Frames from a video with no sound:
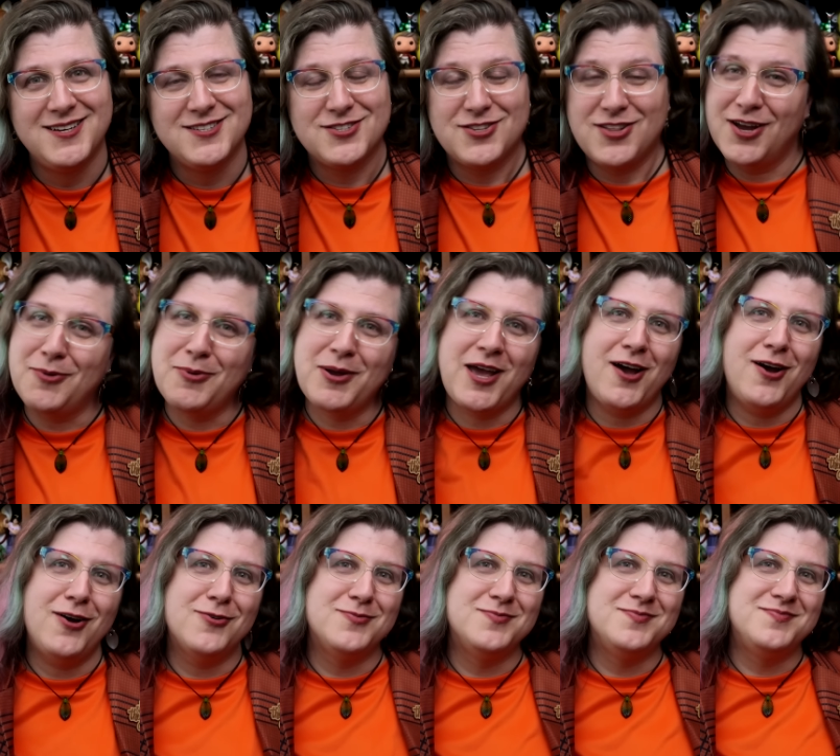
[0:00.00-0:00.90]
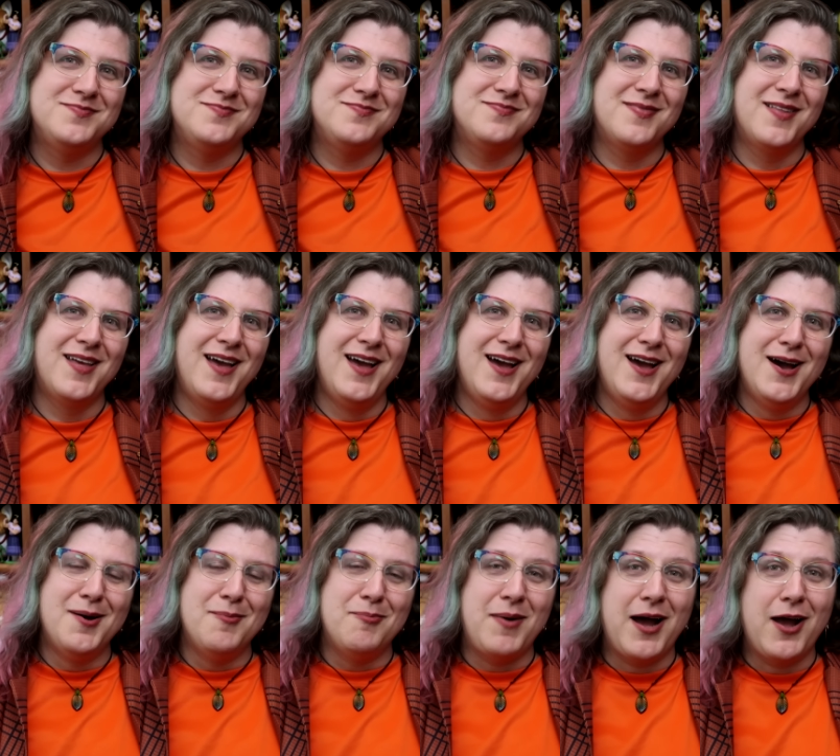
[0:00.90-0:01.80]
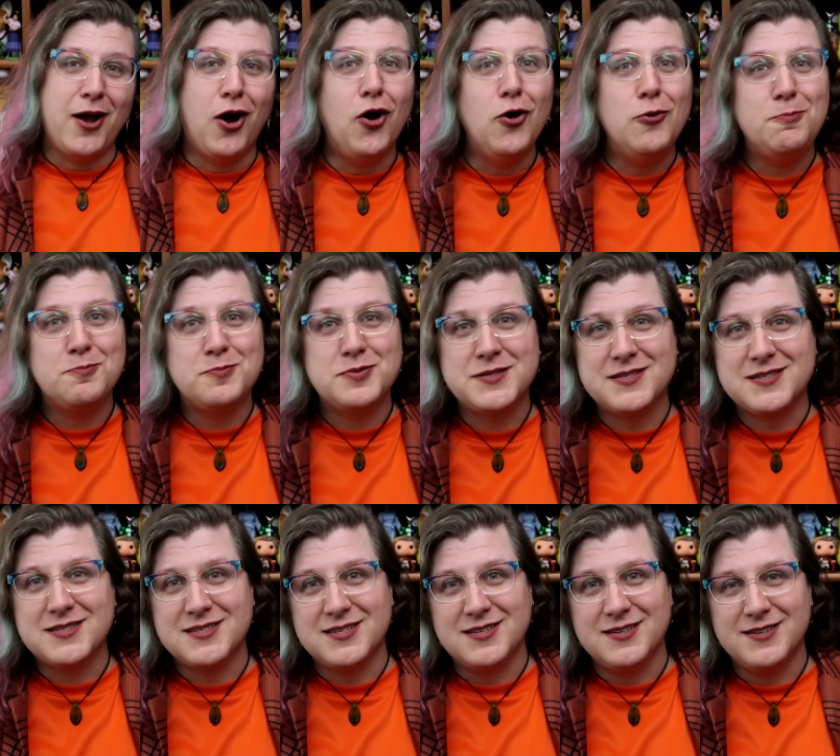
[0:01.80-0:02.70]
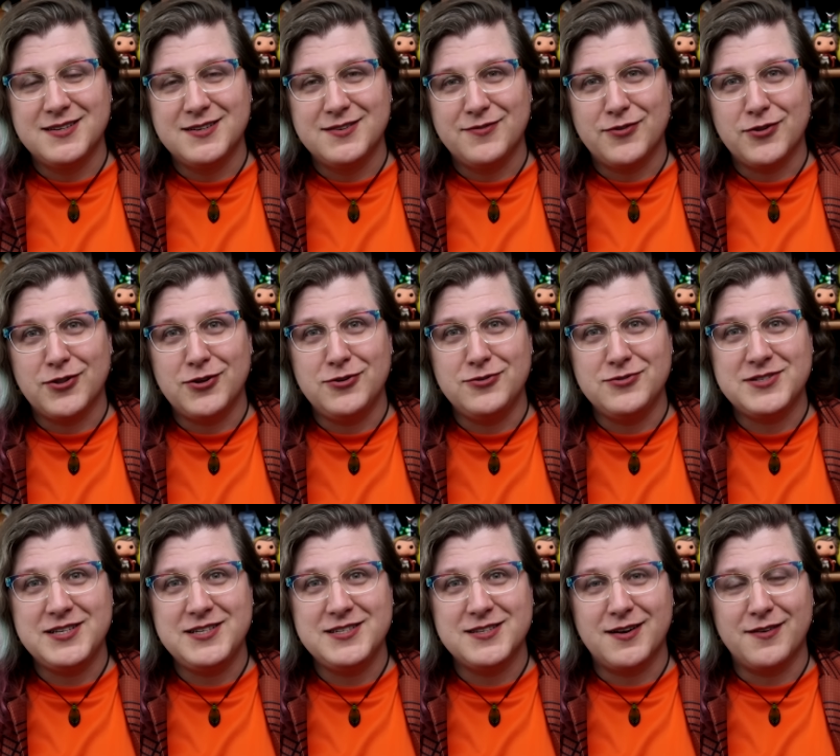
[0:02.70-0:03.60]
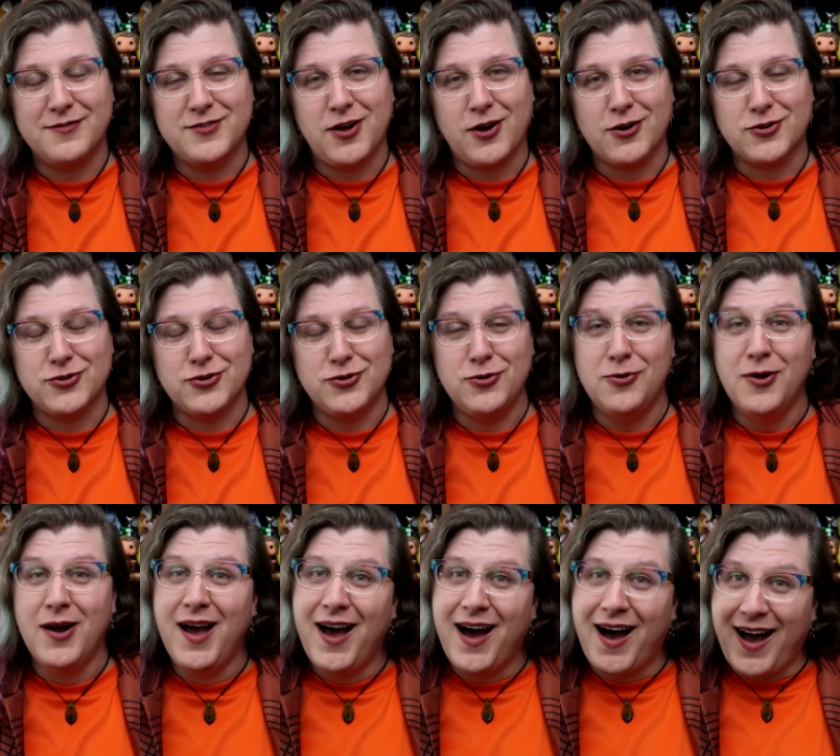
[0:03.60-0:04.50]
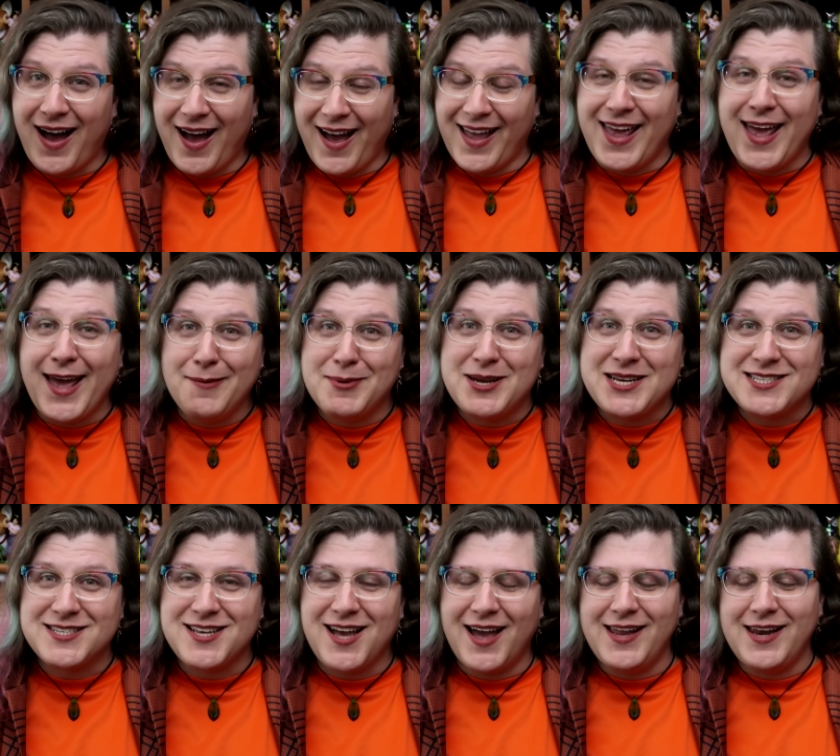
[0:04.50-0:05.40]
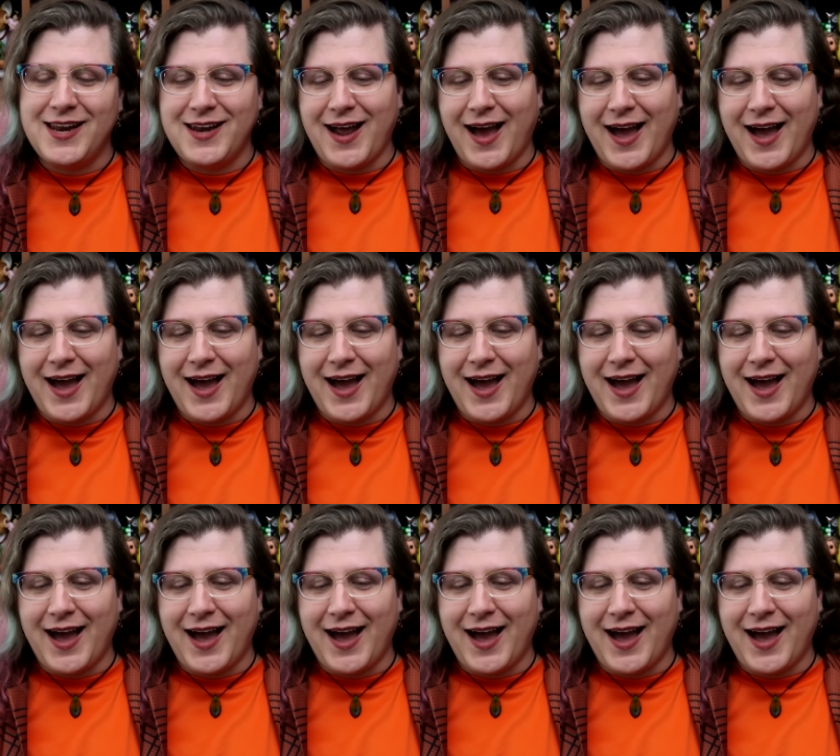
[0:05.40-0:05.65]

So there we go. My hopes for the new season of Doctor Who. I am excited.